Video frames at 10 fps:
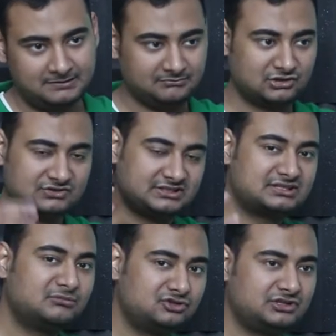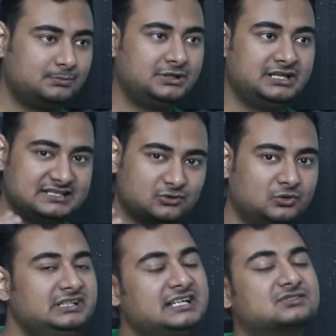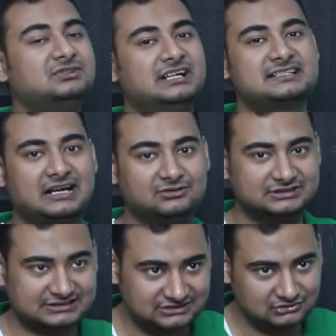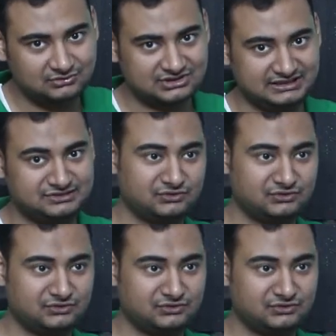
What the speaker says: Because system on chip is only as good as how is the slowest link.